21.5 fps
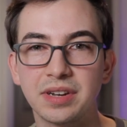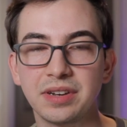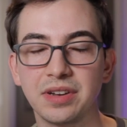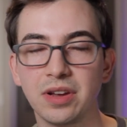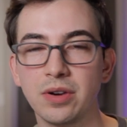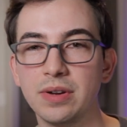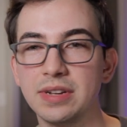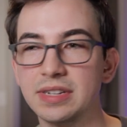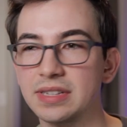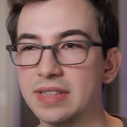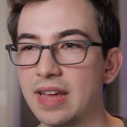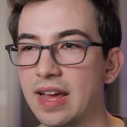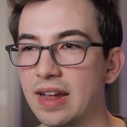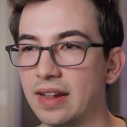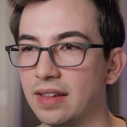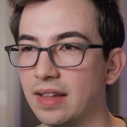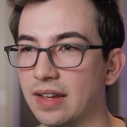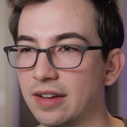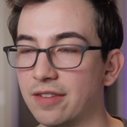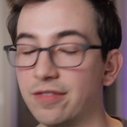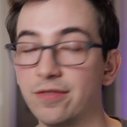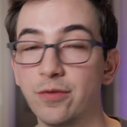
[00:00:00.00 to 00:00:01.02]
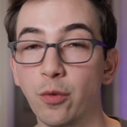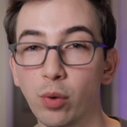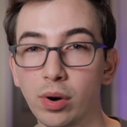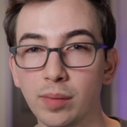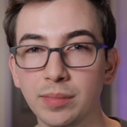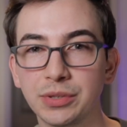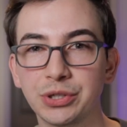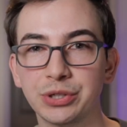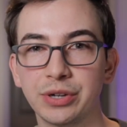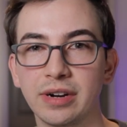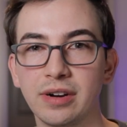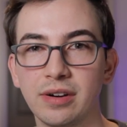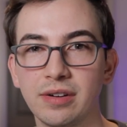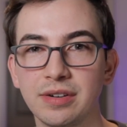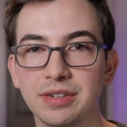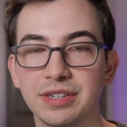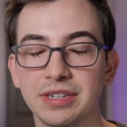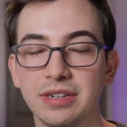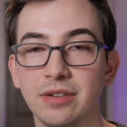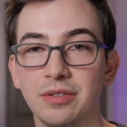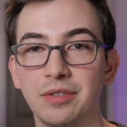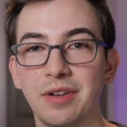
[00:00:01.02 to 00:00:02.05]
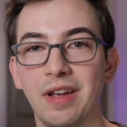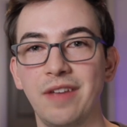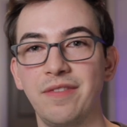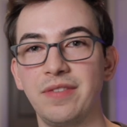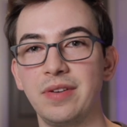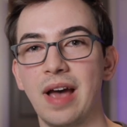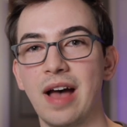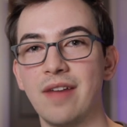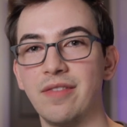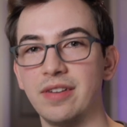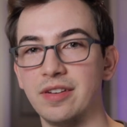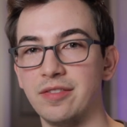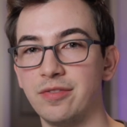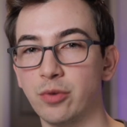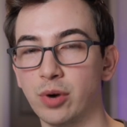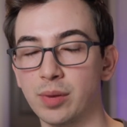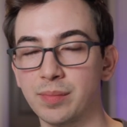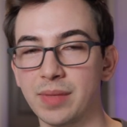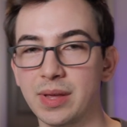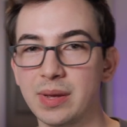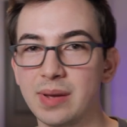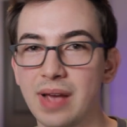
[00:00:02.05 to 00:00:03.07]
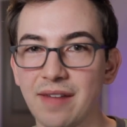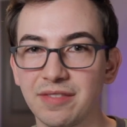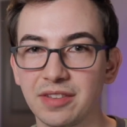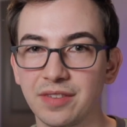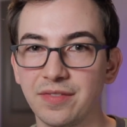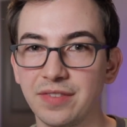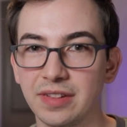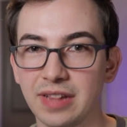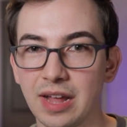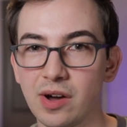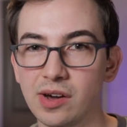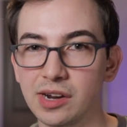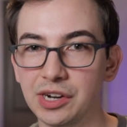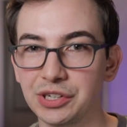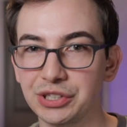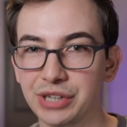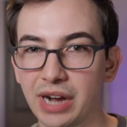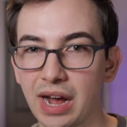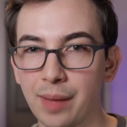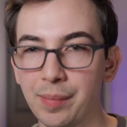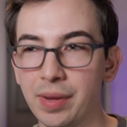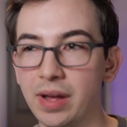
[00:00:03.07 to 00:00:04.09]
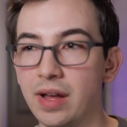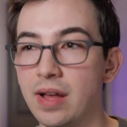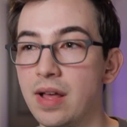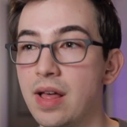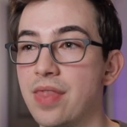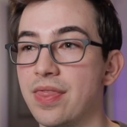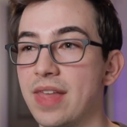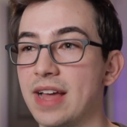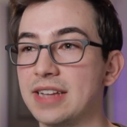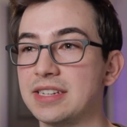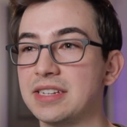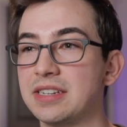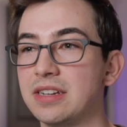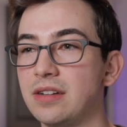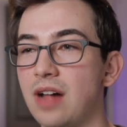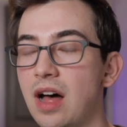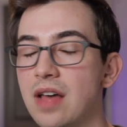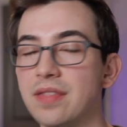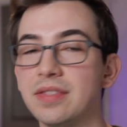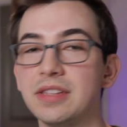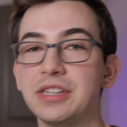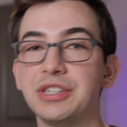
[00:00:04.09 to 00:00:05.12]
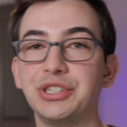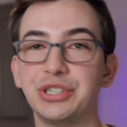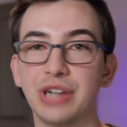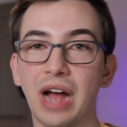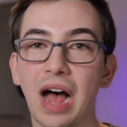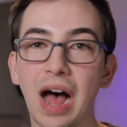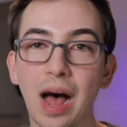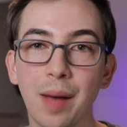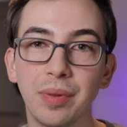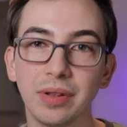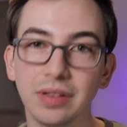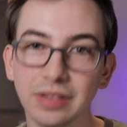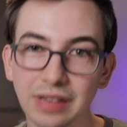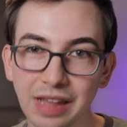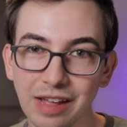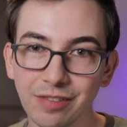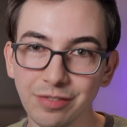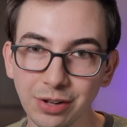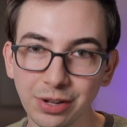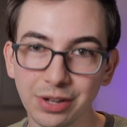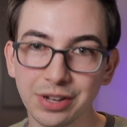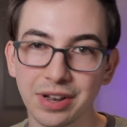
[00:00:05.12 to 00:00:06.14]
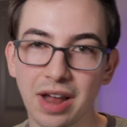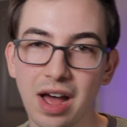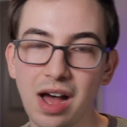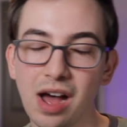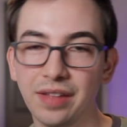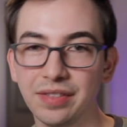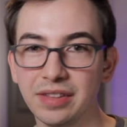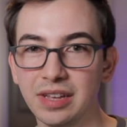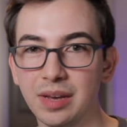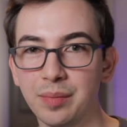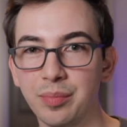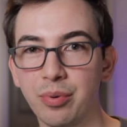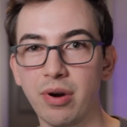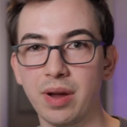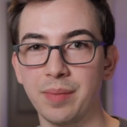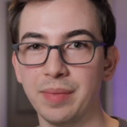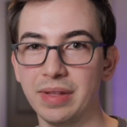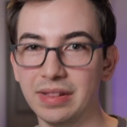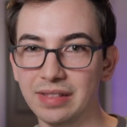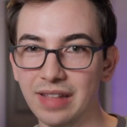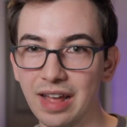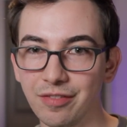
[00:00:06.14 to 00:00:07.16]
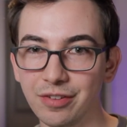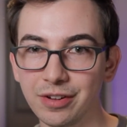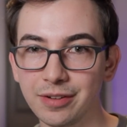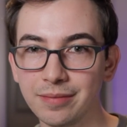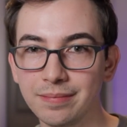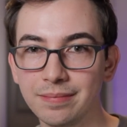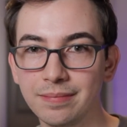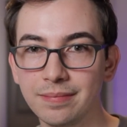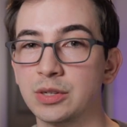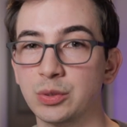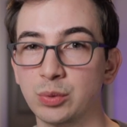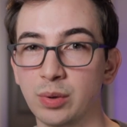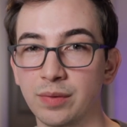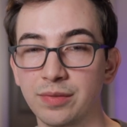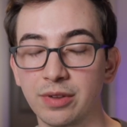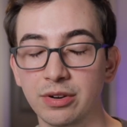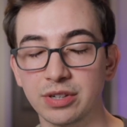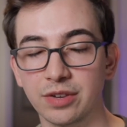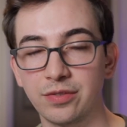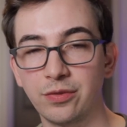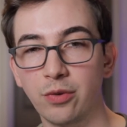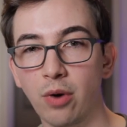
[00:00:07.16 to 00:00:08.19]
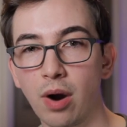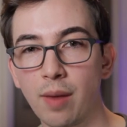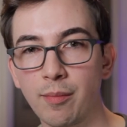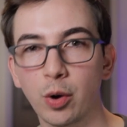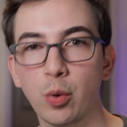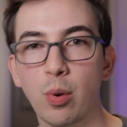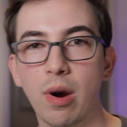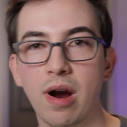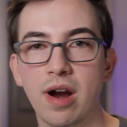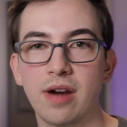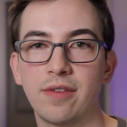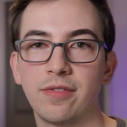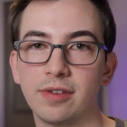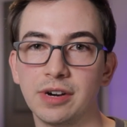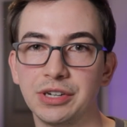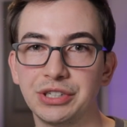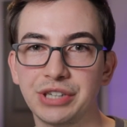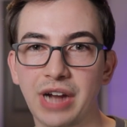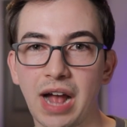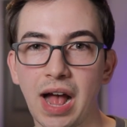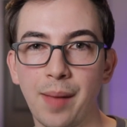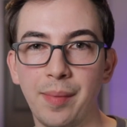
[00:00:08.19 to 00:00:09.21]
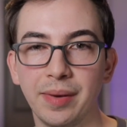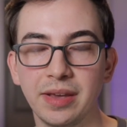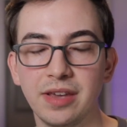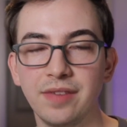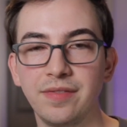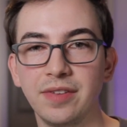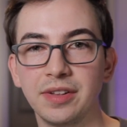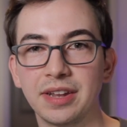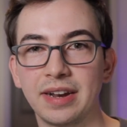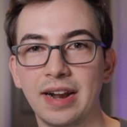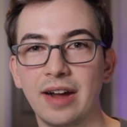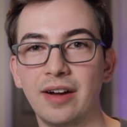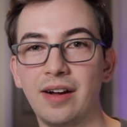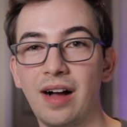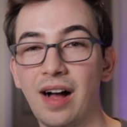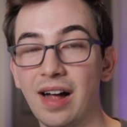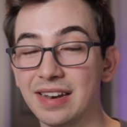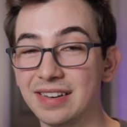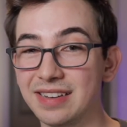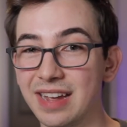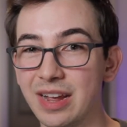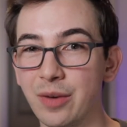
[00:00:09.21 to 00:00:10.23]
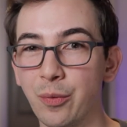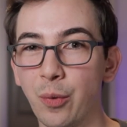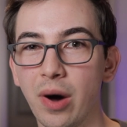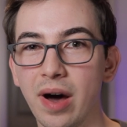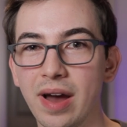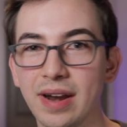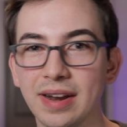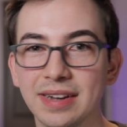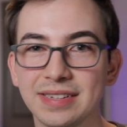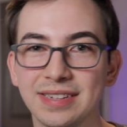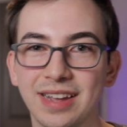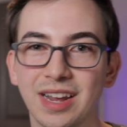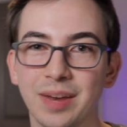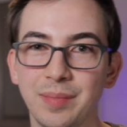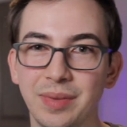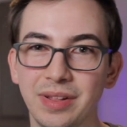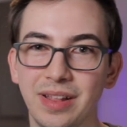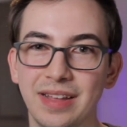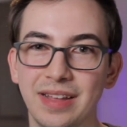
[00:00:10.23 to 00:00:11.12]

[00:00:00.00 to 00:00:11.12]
to note is that like form triggers, you know, if you have a form that you have to fill out on a job, that's still on the job level, not on the appointment level. So if there's a form required for a job and you filled it out on day one, it's not gonna be